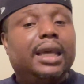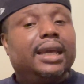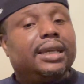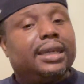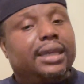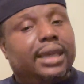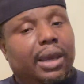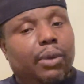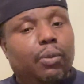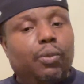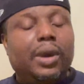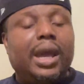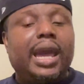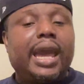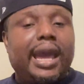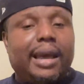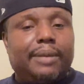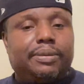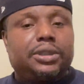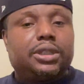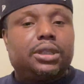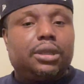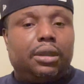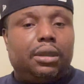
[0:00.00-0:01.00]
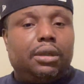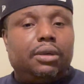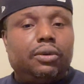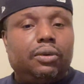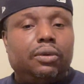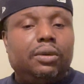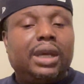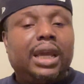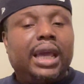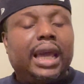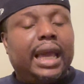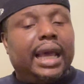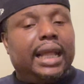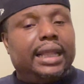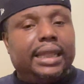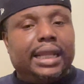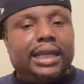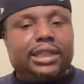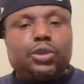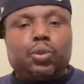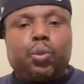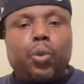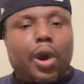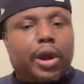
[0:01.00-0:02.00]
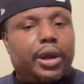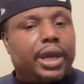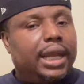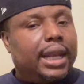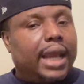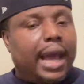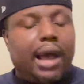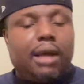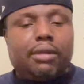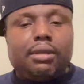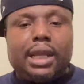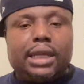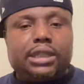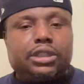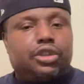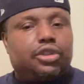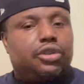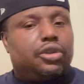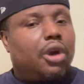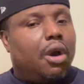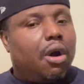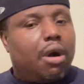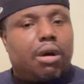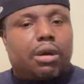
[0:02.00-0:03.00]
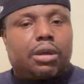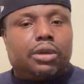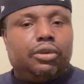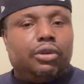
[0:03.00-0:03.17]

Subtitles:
Get with Absolute and let's work it out. Let's talk.